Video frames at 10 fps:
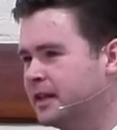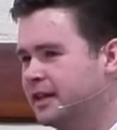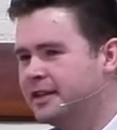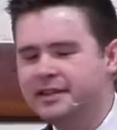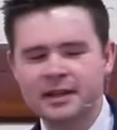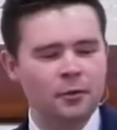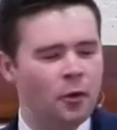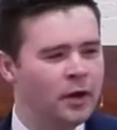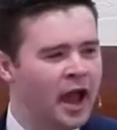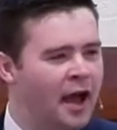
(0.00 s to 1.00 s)
You see,
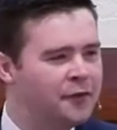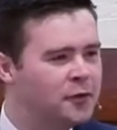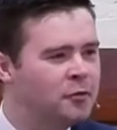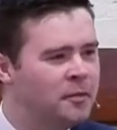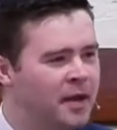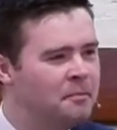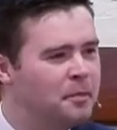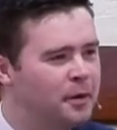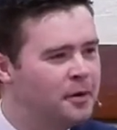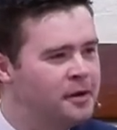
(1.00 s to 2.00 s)
what we have to
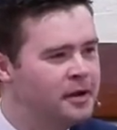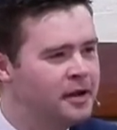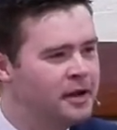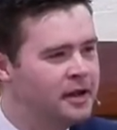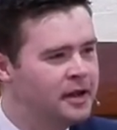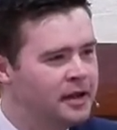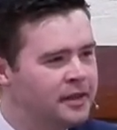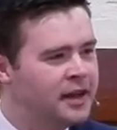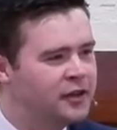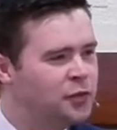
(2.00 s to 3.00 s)
remember
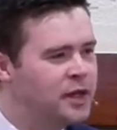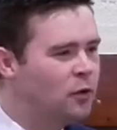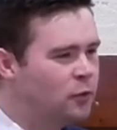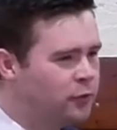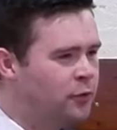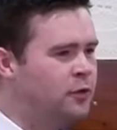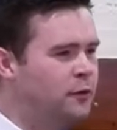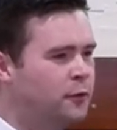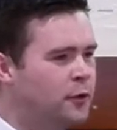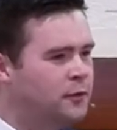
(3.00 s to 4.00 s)
that as we go through the
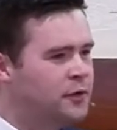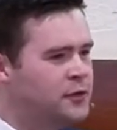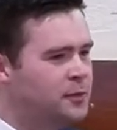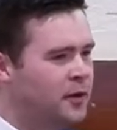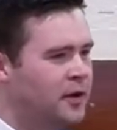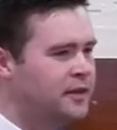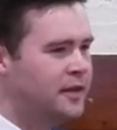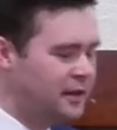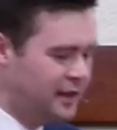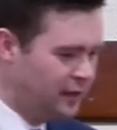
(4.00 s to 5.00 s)
fruit of the spirit
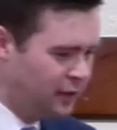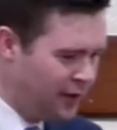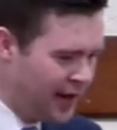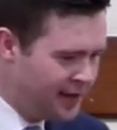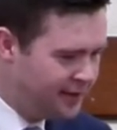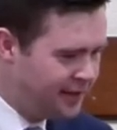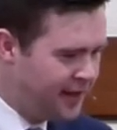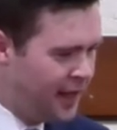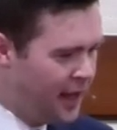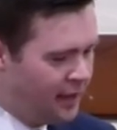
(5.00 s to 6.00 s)
that there is
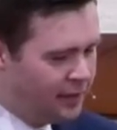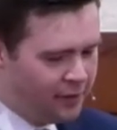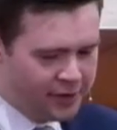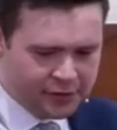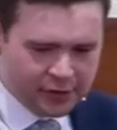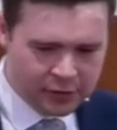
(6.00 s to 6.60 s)
the there is the